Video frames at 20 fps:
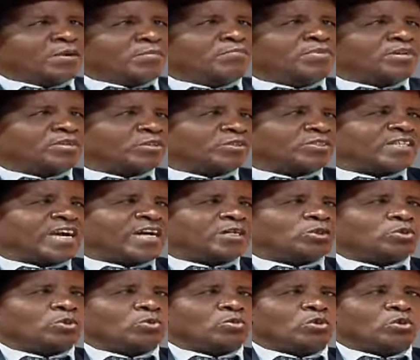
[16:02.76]
because they
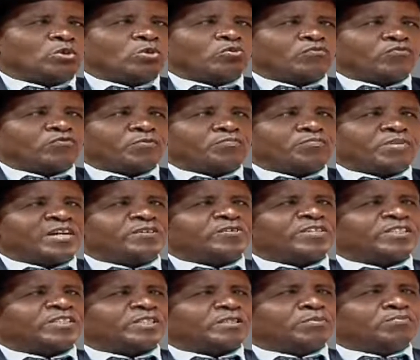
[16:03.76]
had to go look for
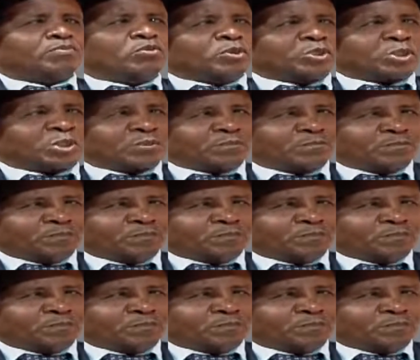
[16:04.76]
berries in the bush